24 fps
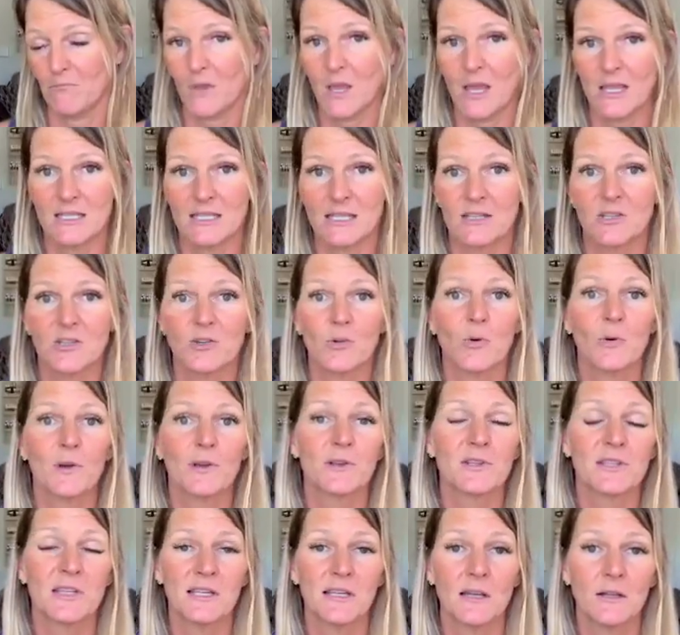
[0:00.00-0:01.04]
essential
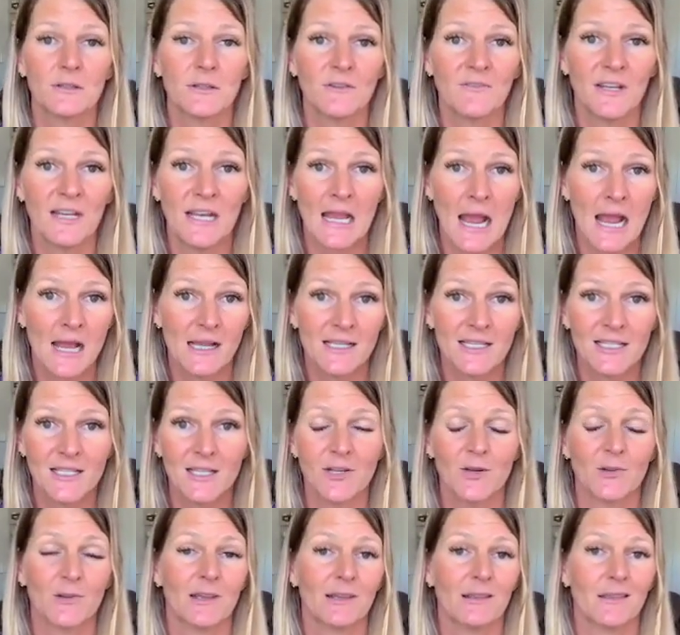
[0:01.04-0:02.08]
oils that Young Living has, you
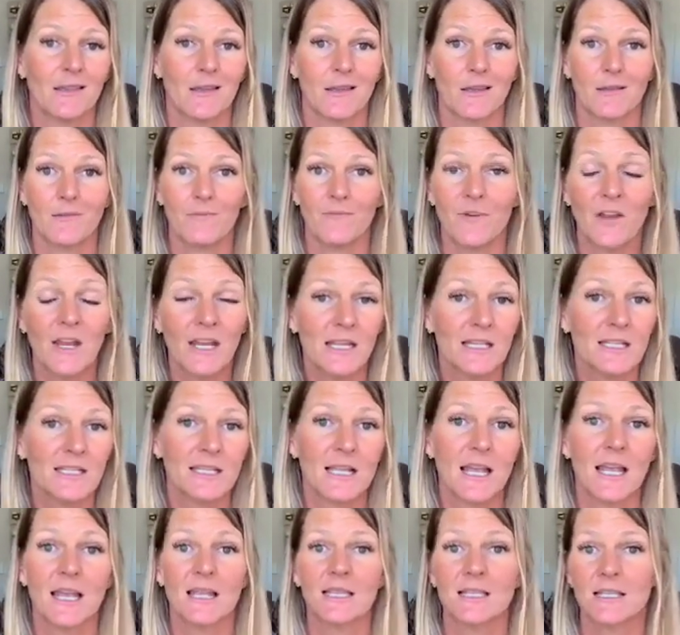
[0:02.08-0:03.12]
know, like the
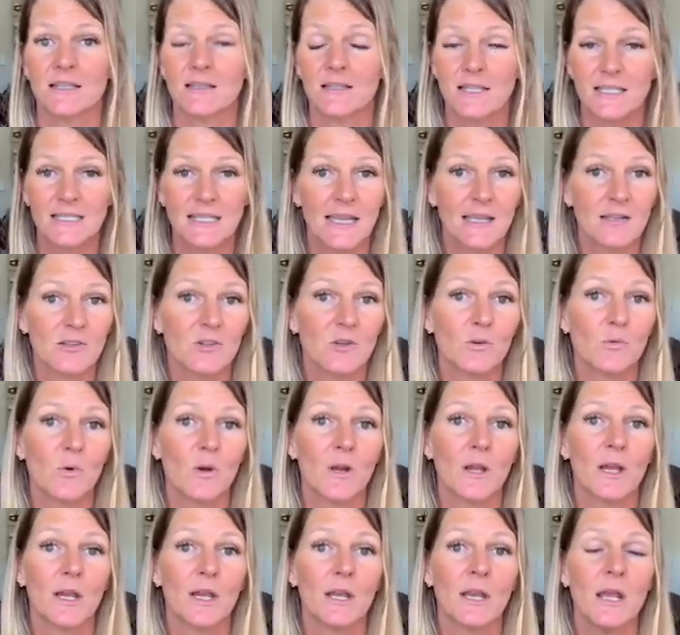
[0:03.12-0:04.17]
frankincense and the
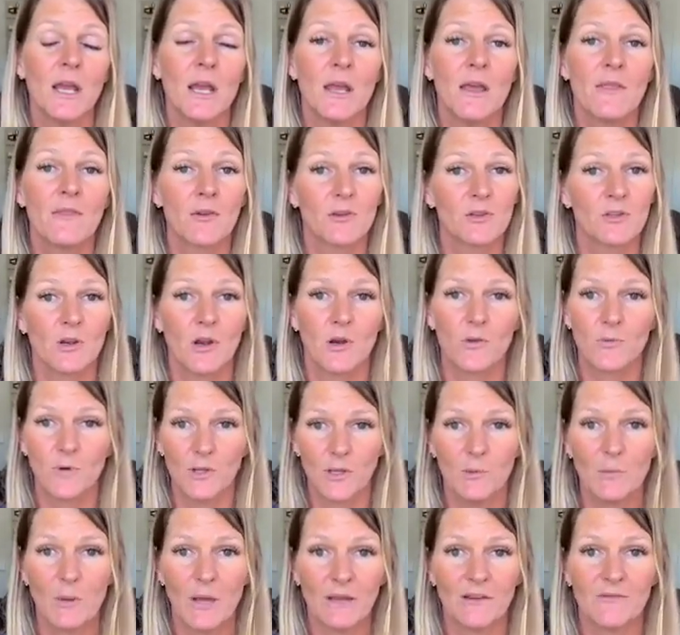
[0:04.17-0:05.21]
sandalwood. Those are all
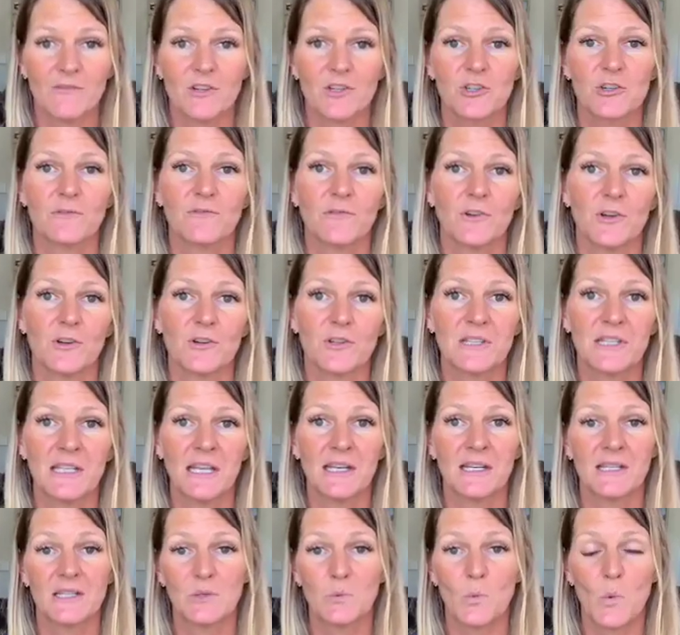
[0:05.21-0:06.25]
really beneficial for your
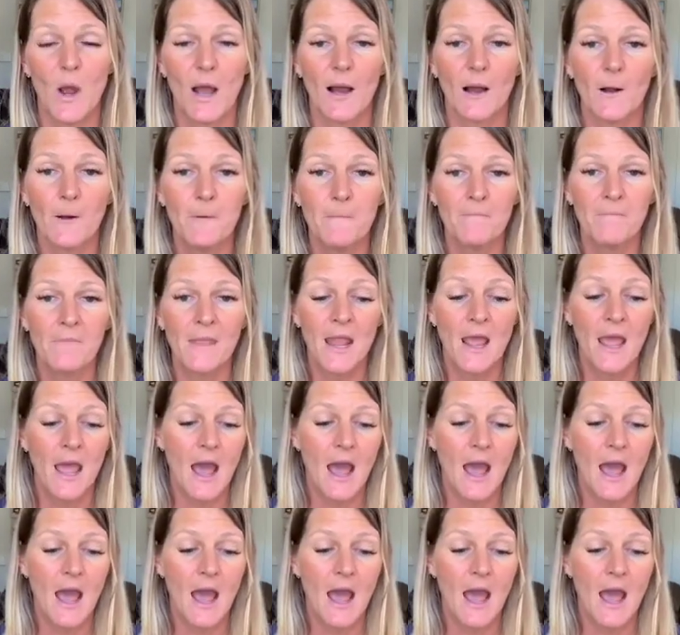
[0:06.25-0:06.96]
skin as well.